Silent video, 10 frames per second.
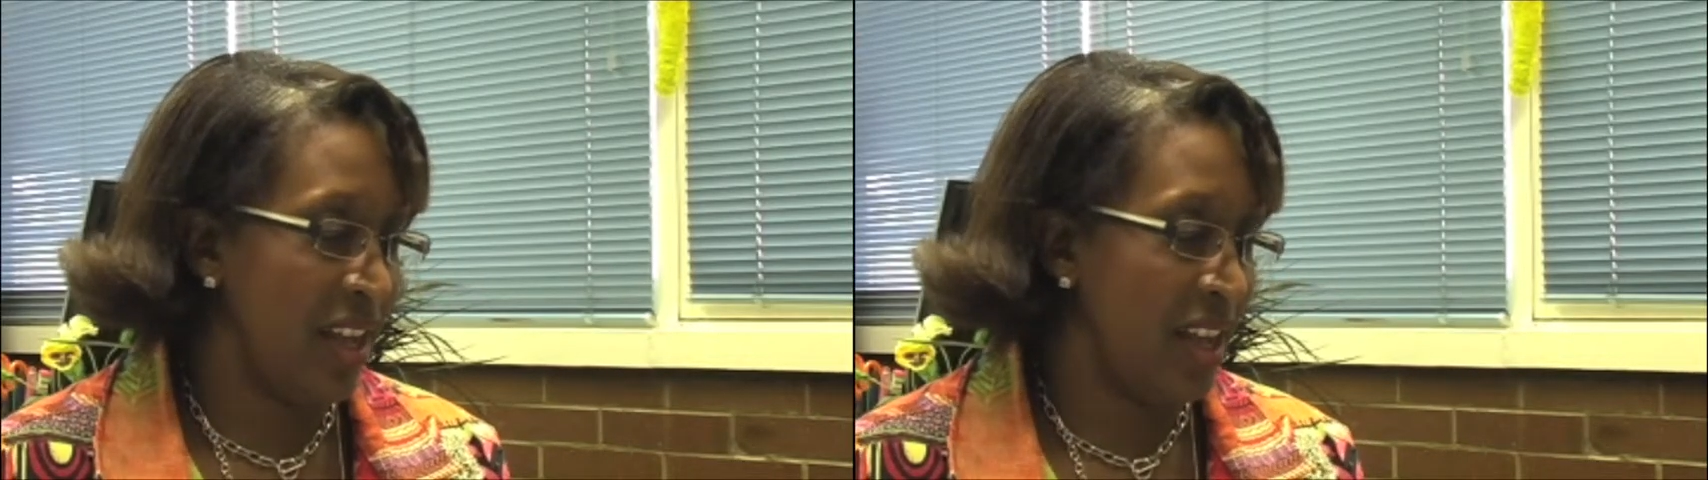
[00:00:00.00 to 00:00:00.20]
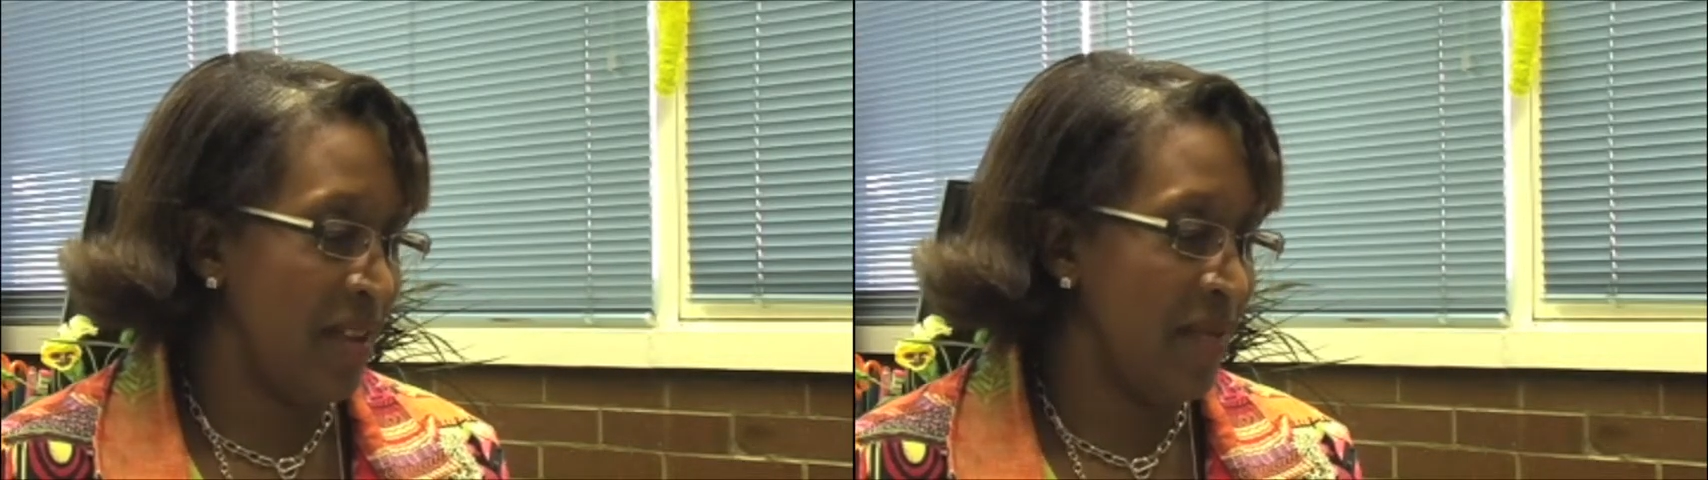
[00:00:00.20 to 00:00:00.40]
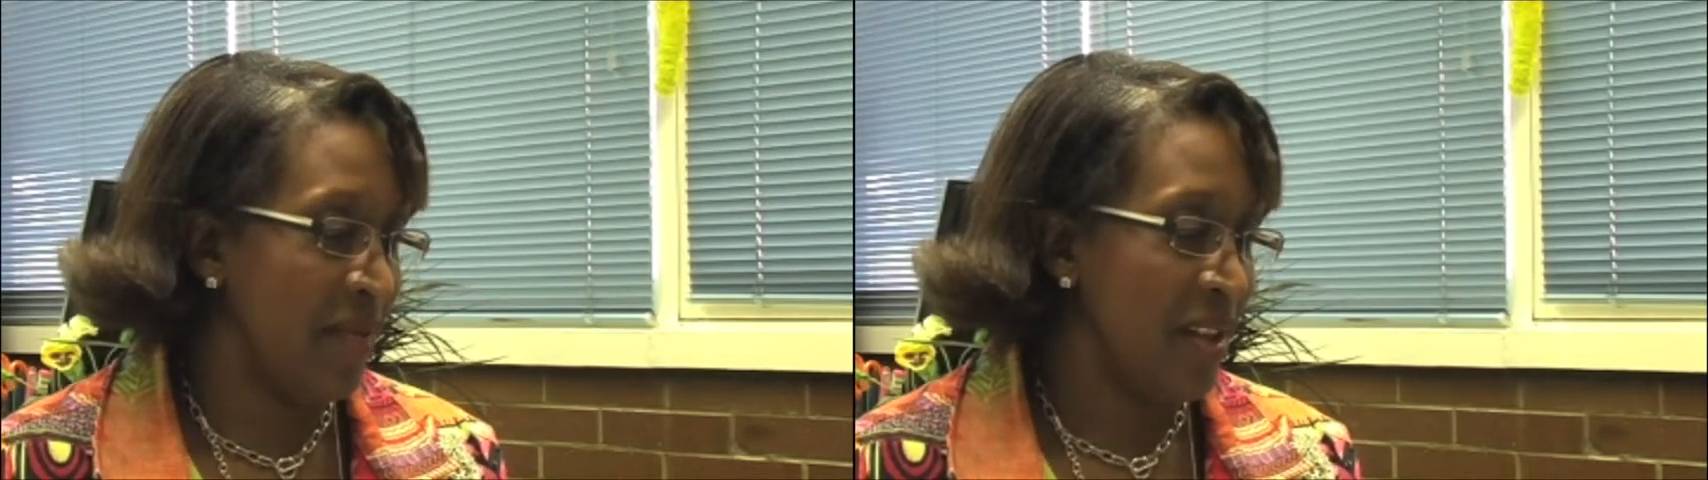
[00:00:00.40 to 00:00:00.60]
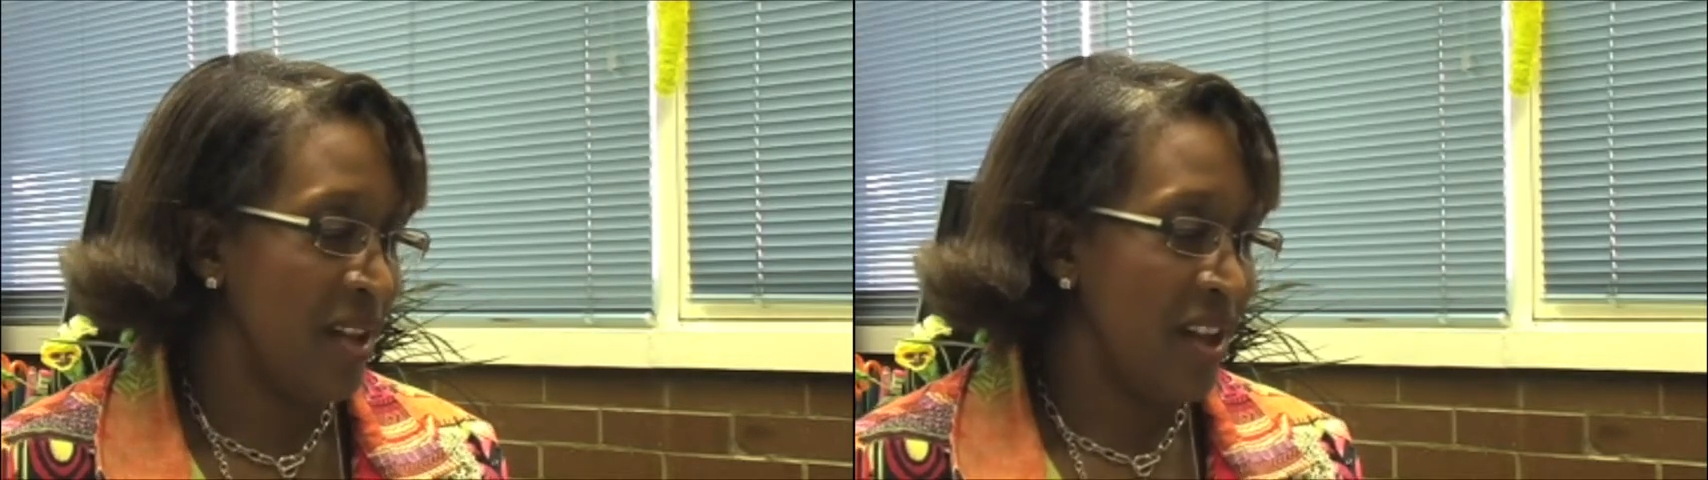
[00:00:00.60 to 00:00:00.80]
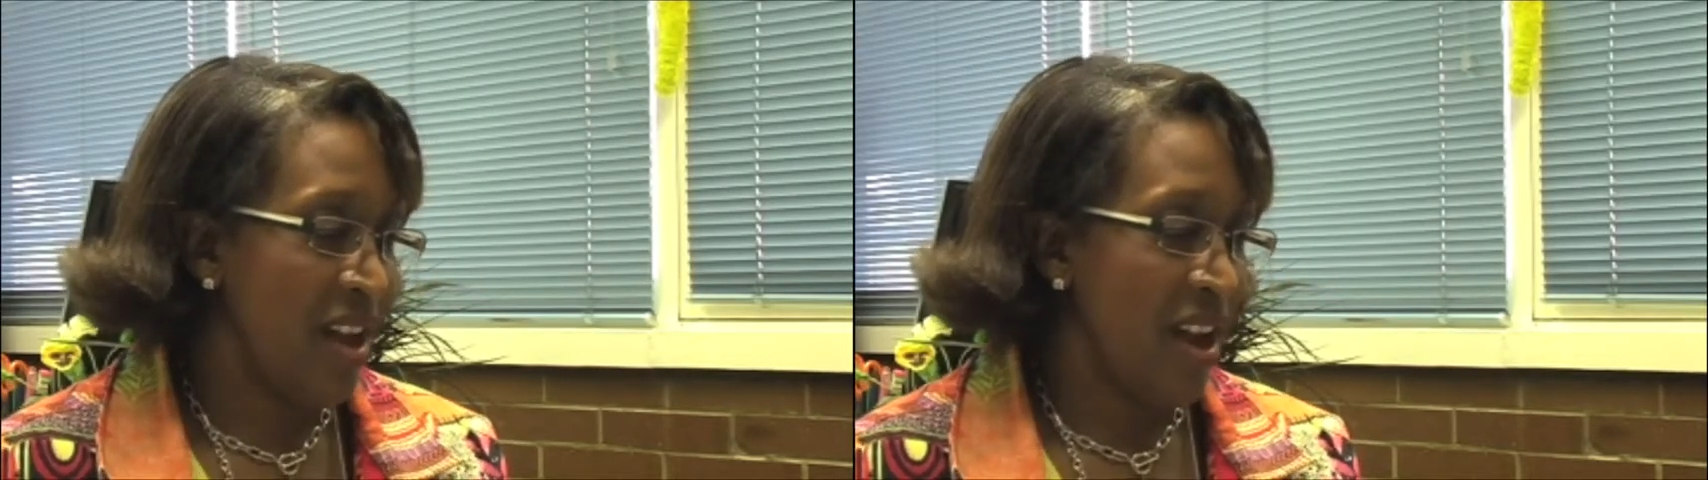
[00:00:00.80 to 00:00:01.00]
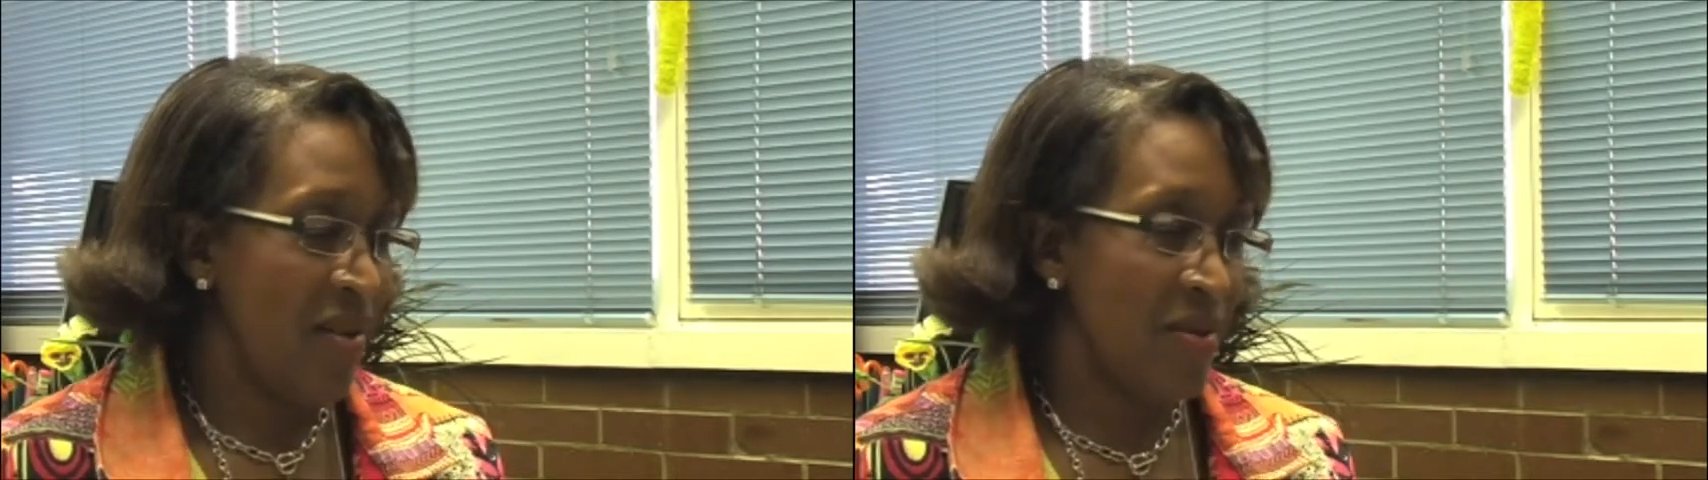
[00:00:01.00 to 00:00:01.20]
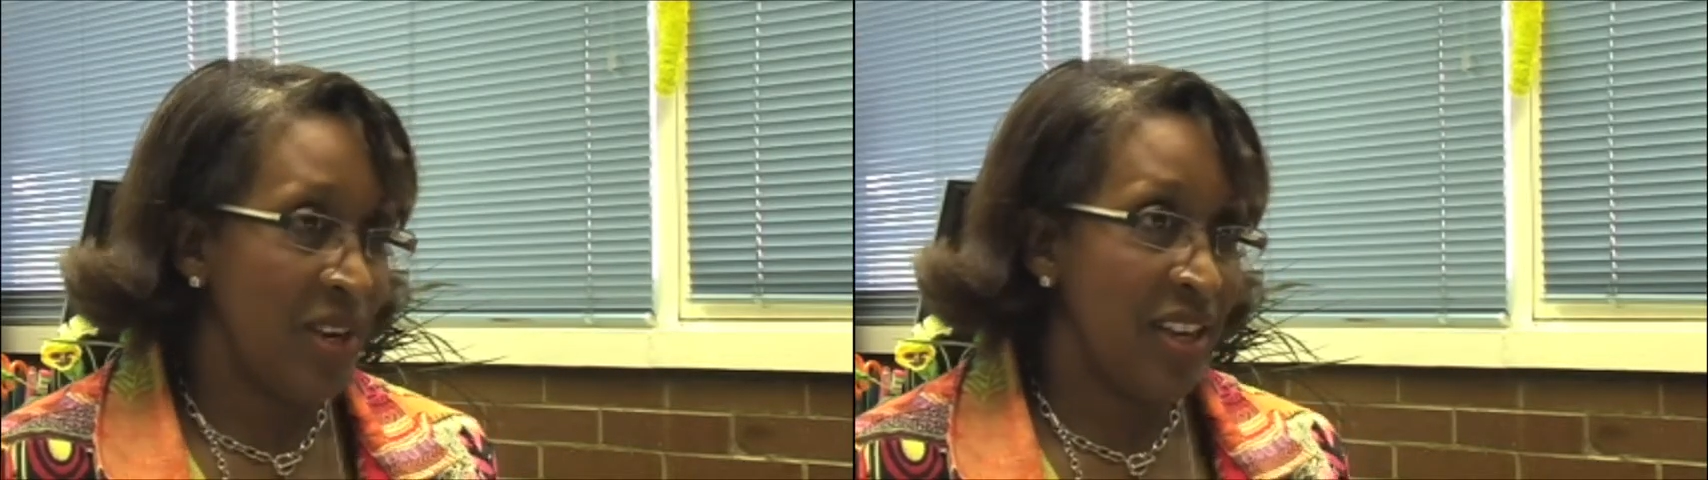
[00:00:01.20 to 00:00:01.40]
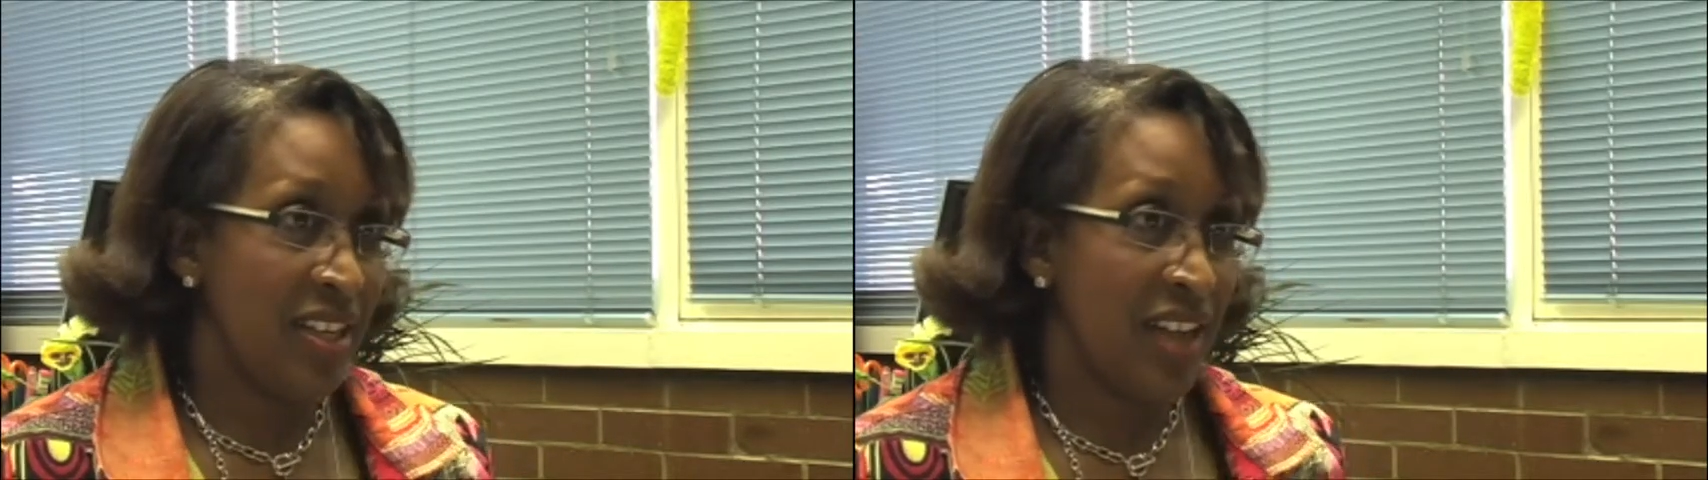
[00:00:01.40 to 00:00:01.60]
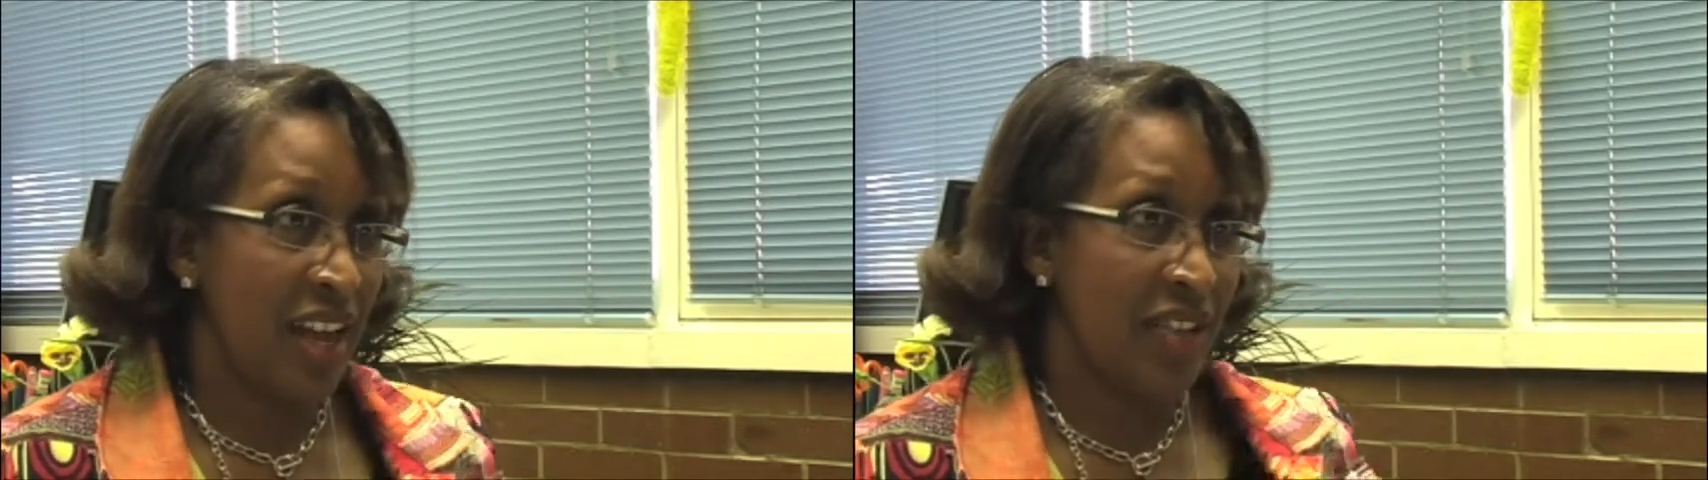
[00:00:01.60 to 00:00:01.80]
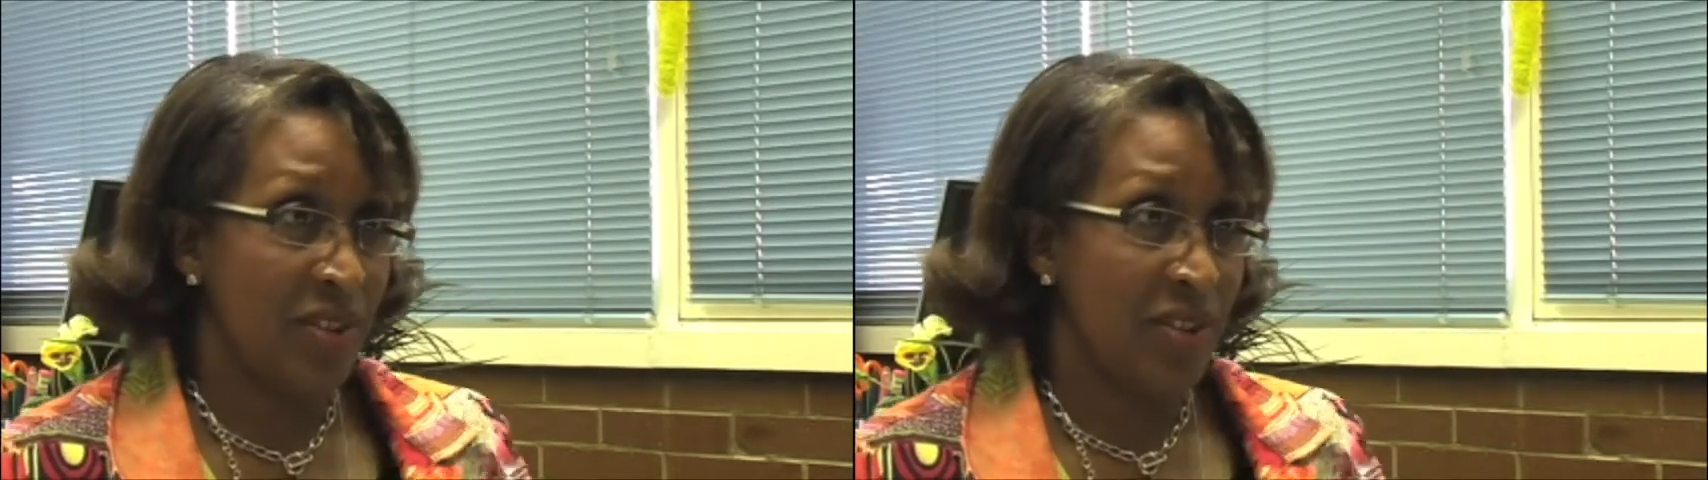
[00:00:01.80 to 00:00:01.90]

Um, our reading TAKS